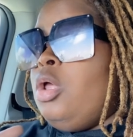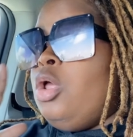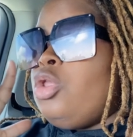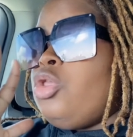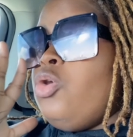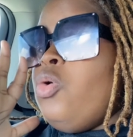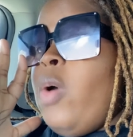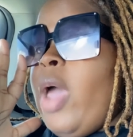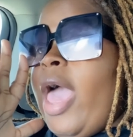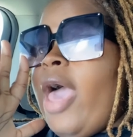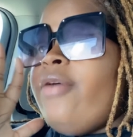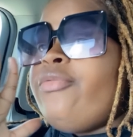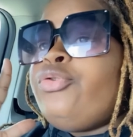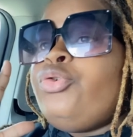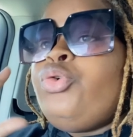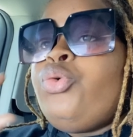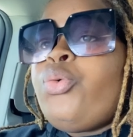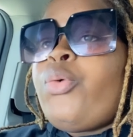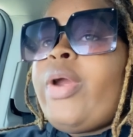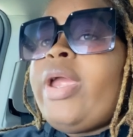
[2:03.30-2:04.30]
You
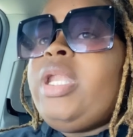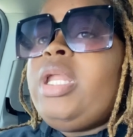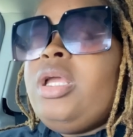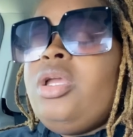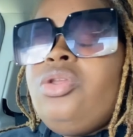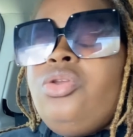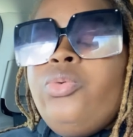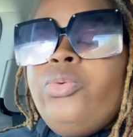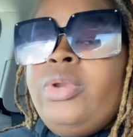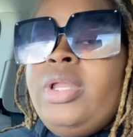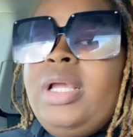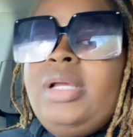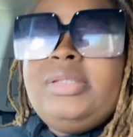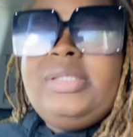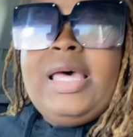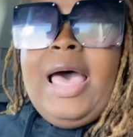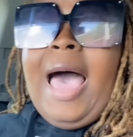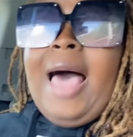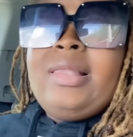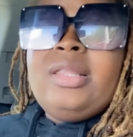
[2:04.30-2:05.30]
have great and unique
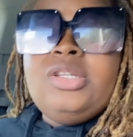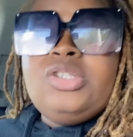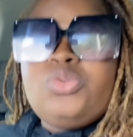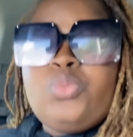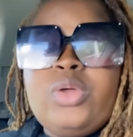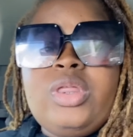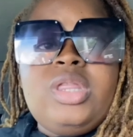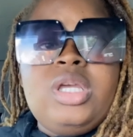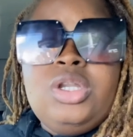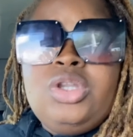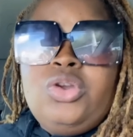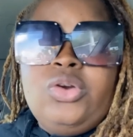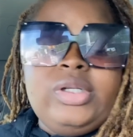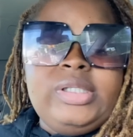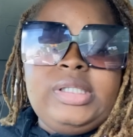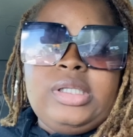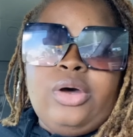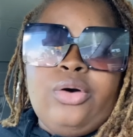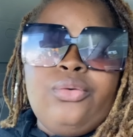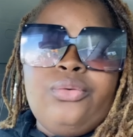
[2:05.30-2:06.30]
talents within
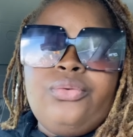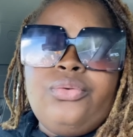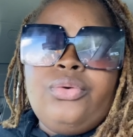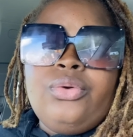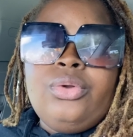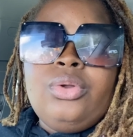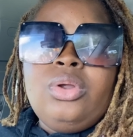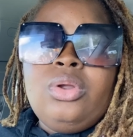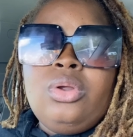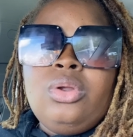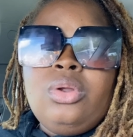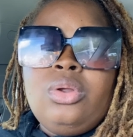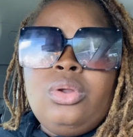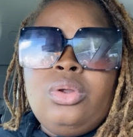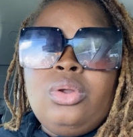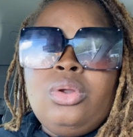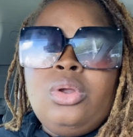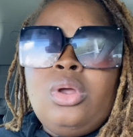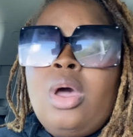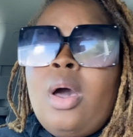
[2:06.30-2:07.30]
yourself.
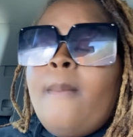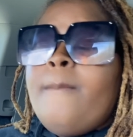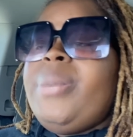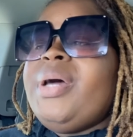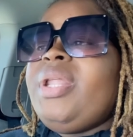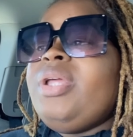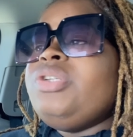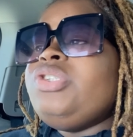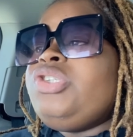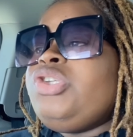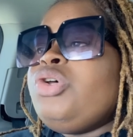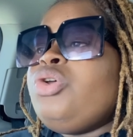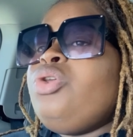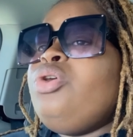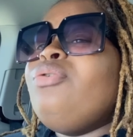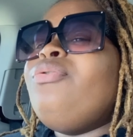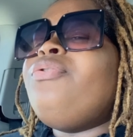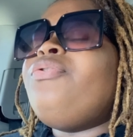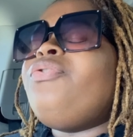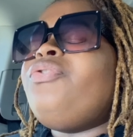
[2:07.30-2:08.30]
But until
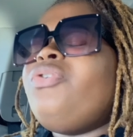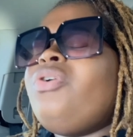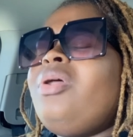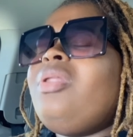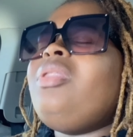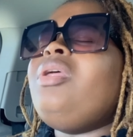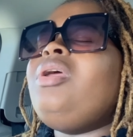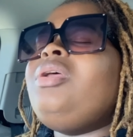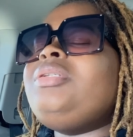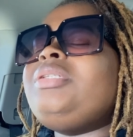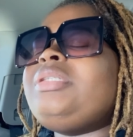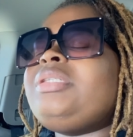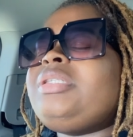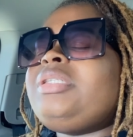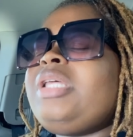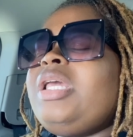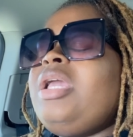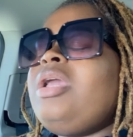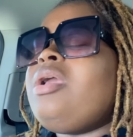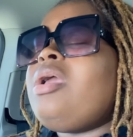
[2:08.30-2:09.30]
you fully
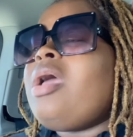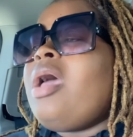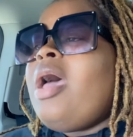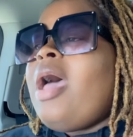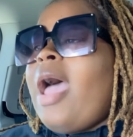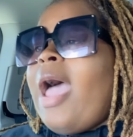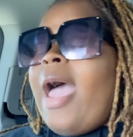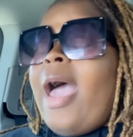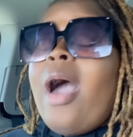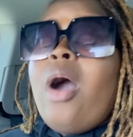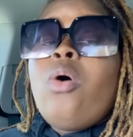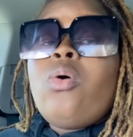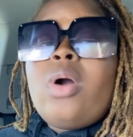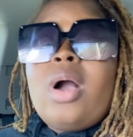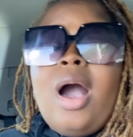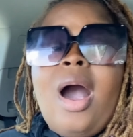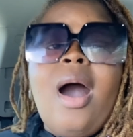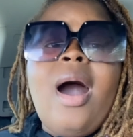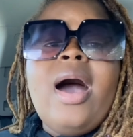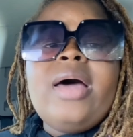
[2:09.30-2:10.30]
seek out
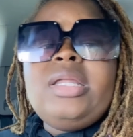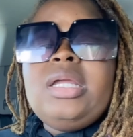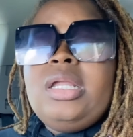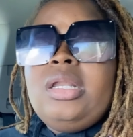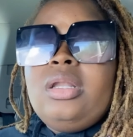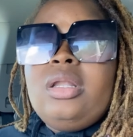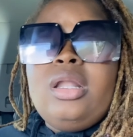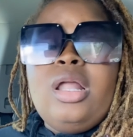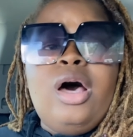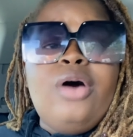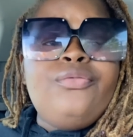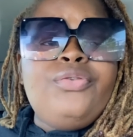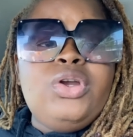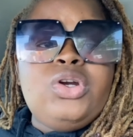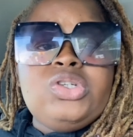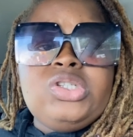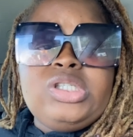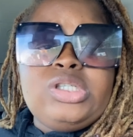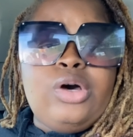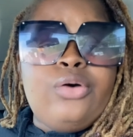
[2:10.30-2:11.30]
God and love
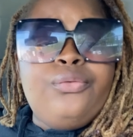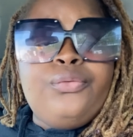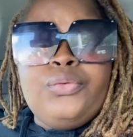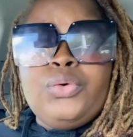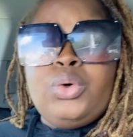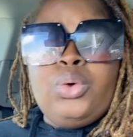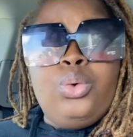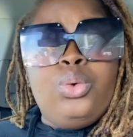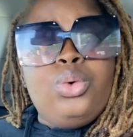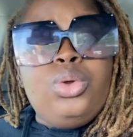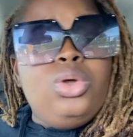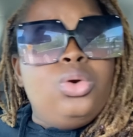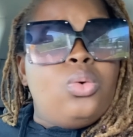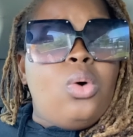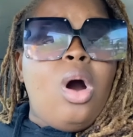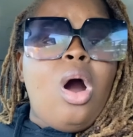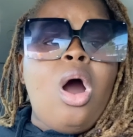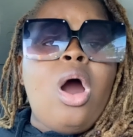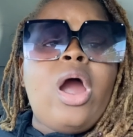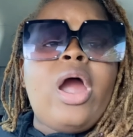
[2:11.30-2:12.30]
yourself for who you
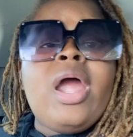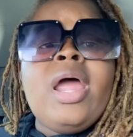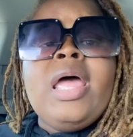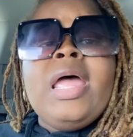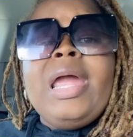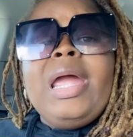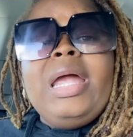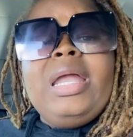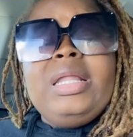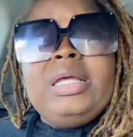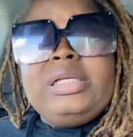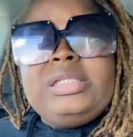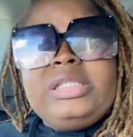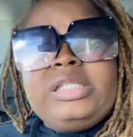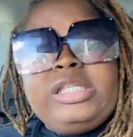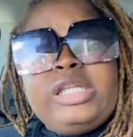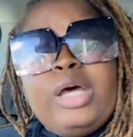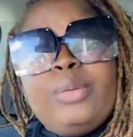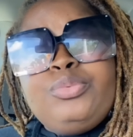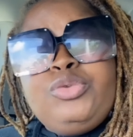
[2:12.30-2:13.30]
are and
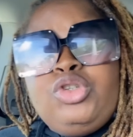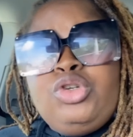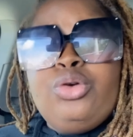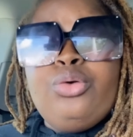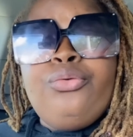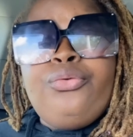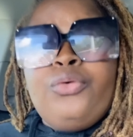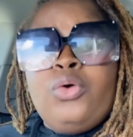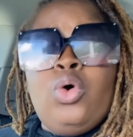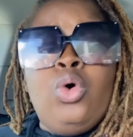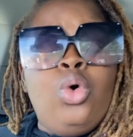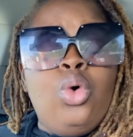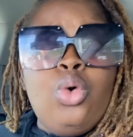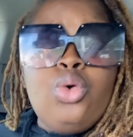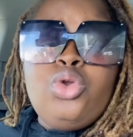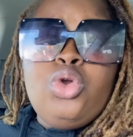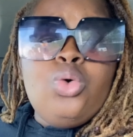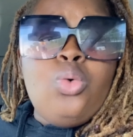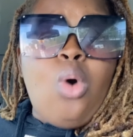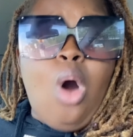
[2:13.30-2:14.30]
accept you for
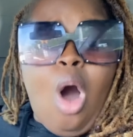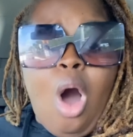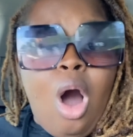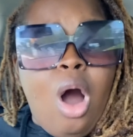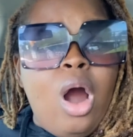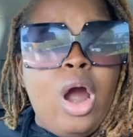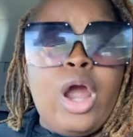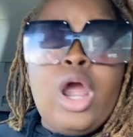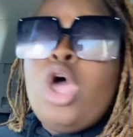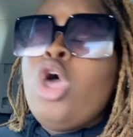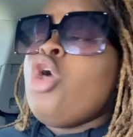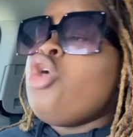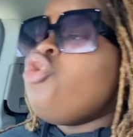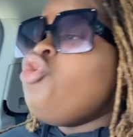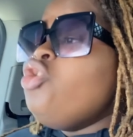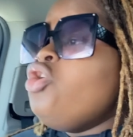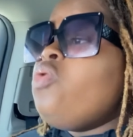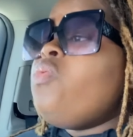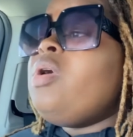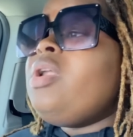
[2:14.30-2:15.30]
who you are,
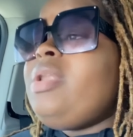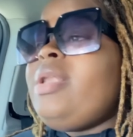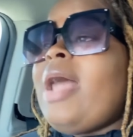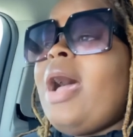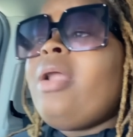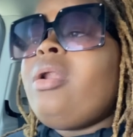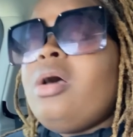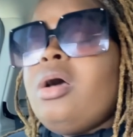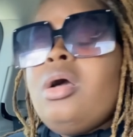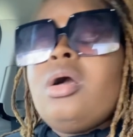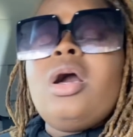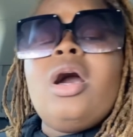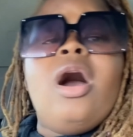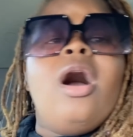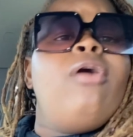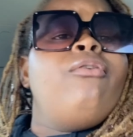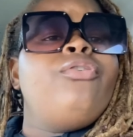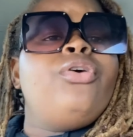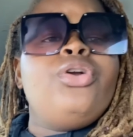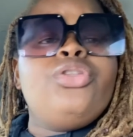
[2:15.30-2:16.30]
you will not
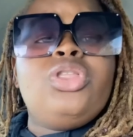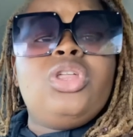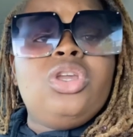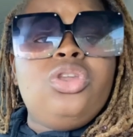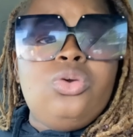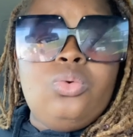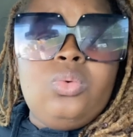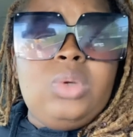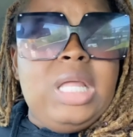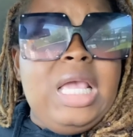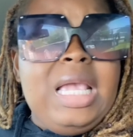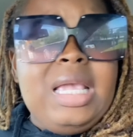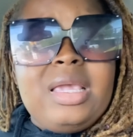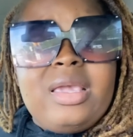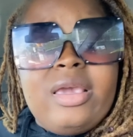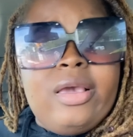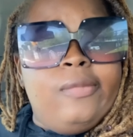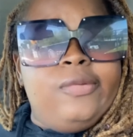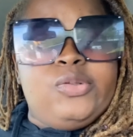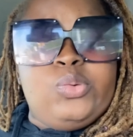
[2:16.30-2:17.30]
uncover the unique
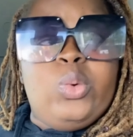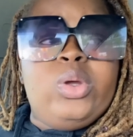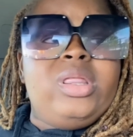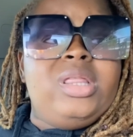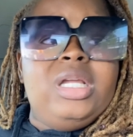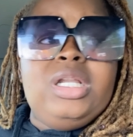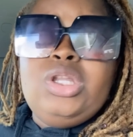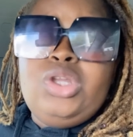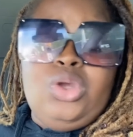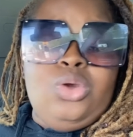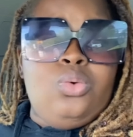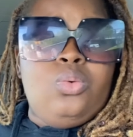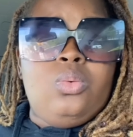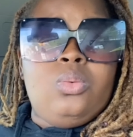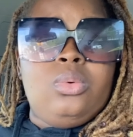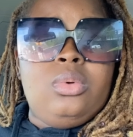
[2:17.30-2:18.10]
gifts within you.